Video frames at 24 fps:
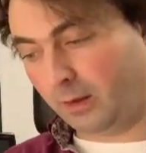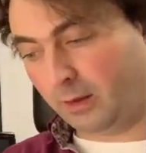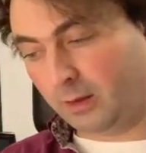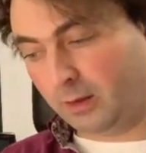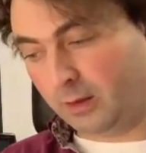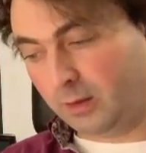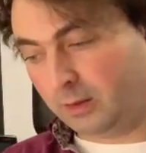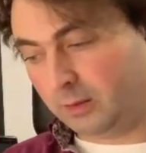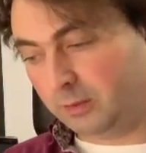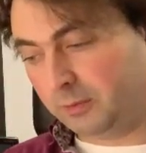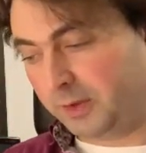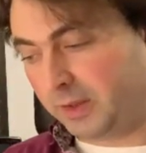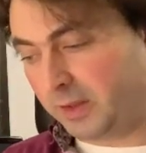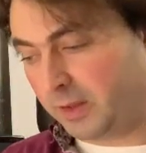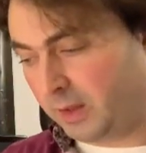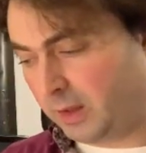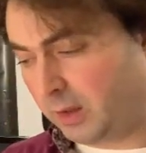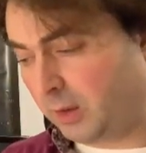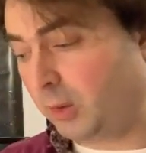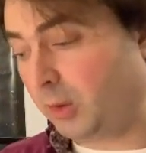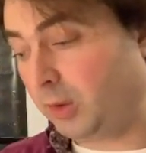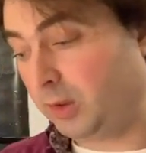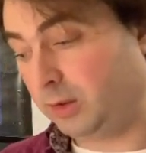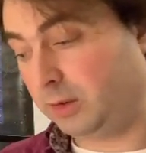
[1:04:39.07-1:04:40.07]
We
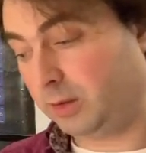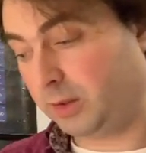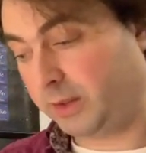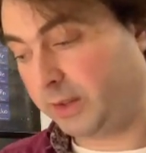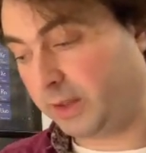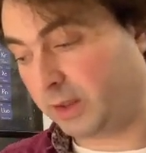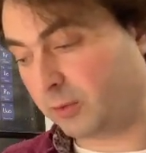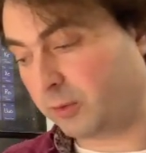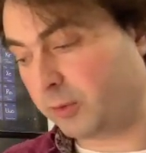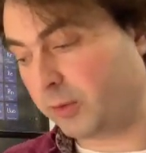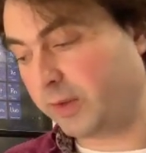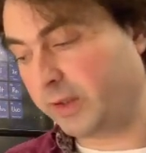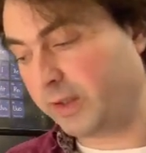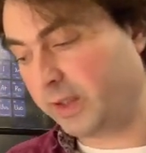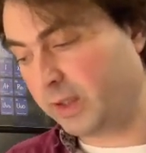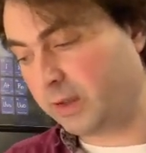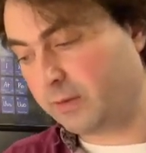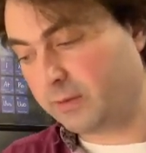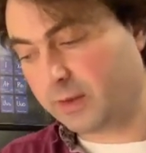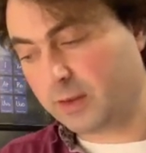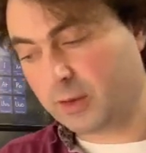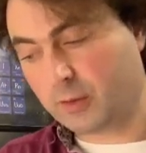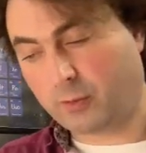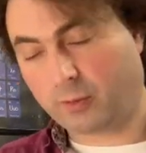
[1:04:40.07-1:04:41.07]
now can Fourier
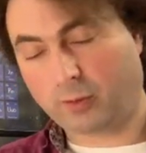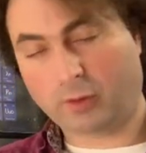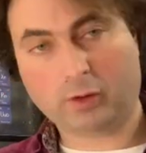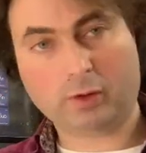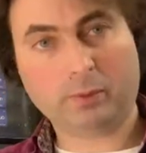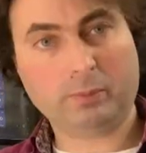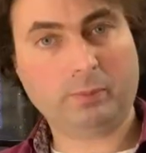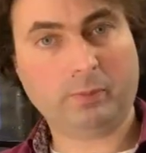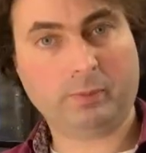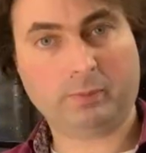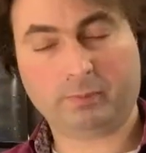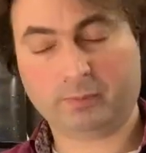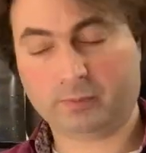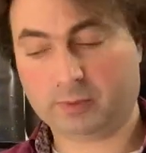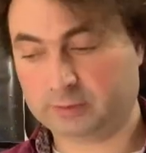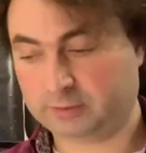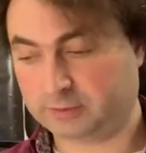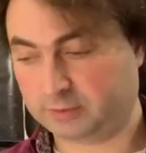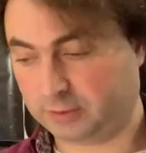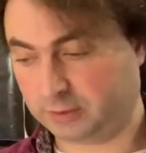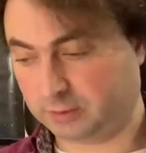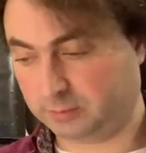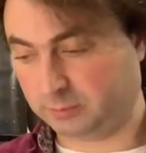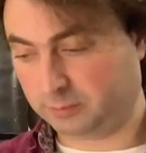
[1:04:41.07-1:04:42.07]
transform
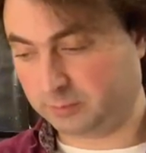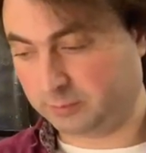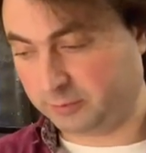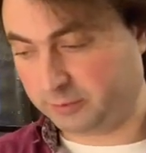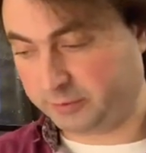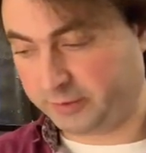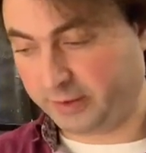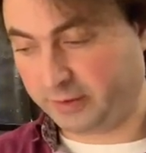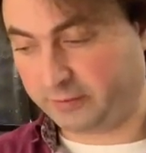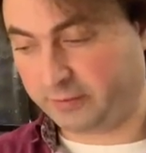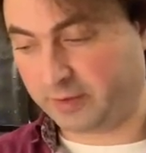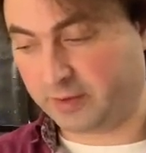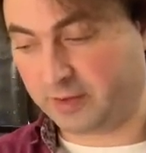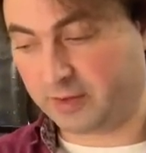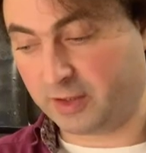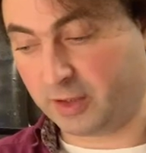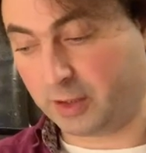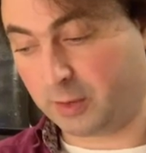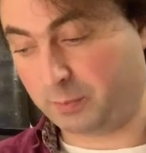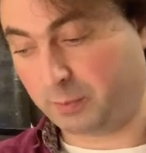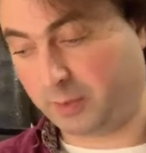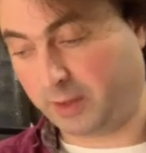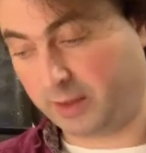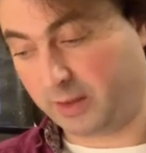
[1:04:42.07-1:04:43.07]
from frequency
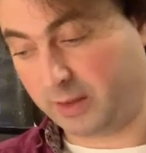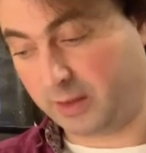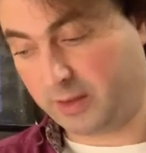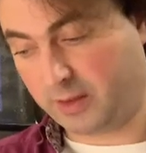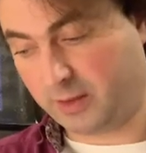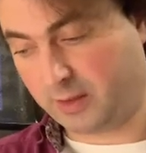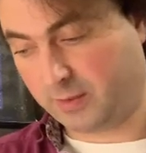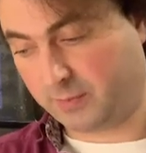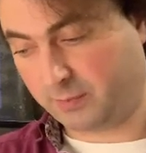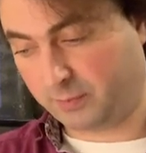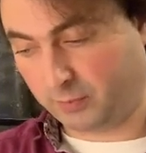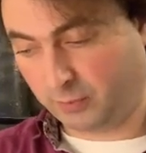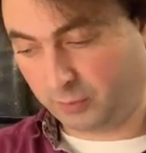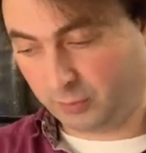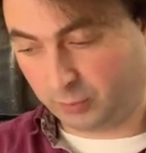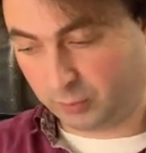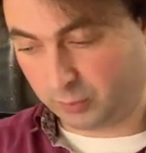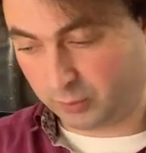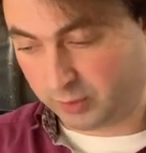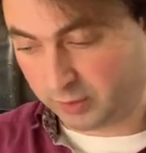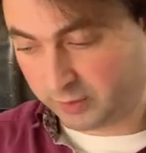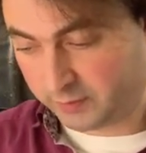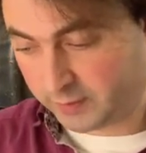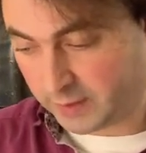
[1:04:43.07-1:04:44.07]
space to
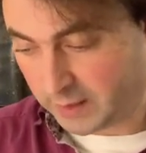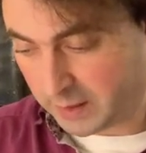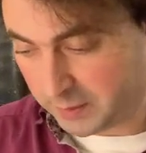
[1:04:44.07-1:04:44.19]
the time